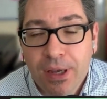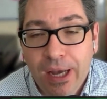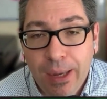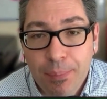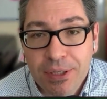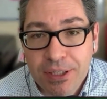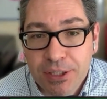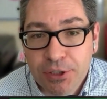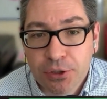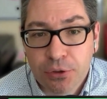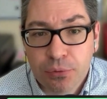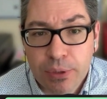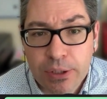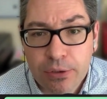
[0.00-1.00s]

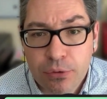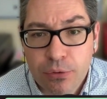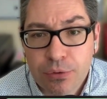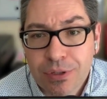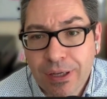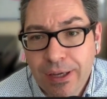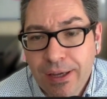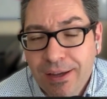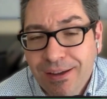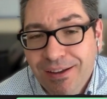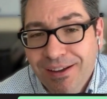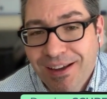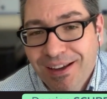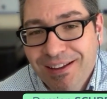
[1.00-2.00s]
application windows.
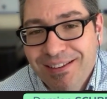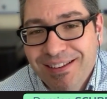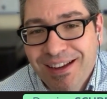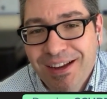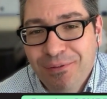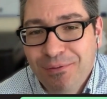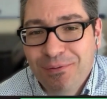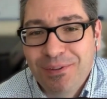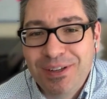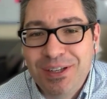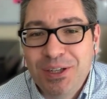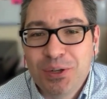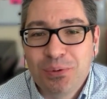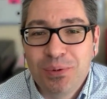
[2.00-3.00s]
And I
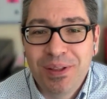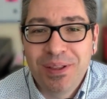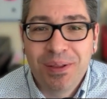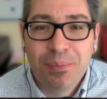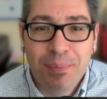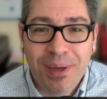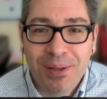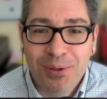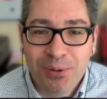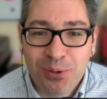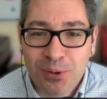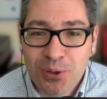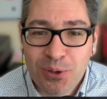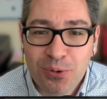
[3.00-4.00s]
finished with
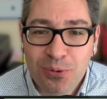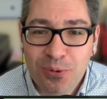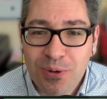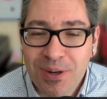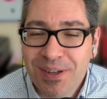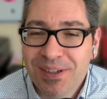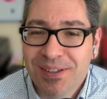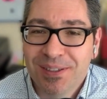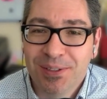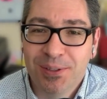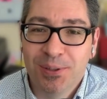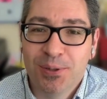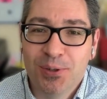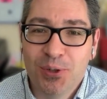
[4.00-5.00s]
BetterTouchTool,
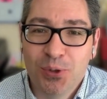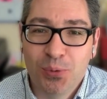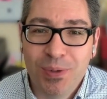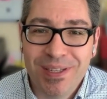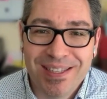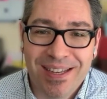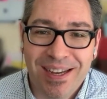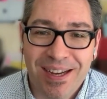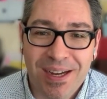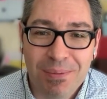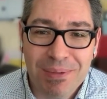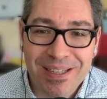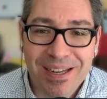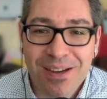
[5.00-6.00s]
the Swiss
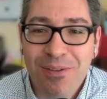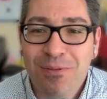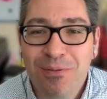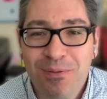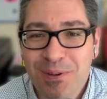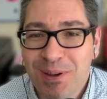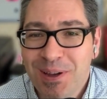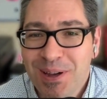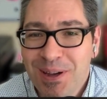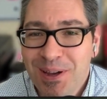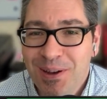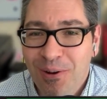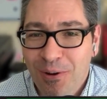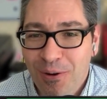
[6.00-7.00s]
Army knife
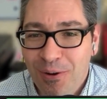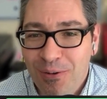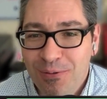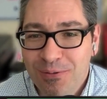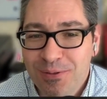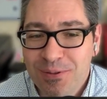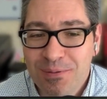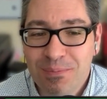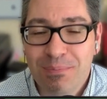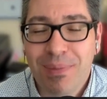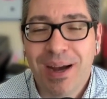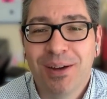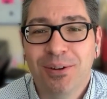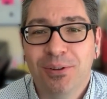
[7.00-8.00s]
of
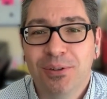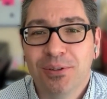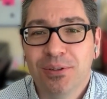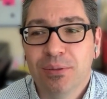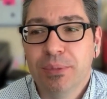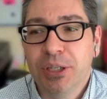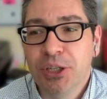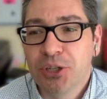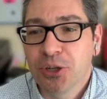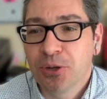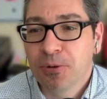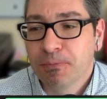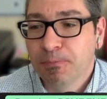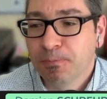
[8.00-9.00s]
Mac automation.
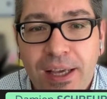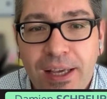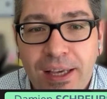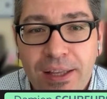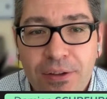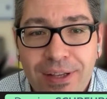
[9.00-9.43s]
In the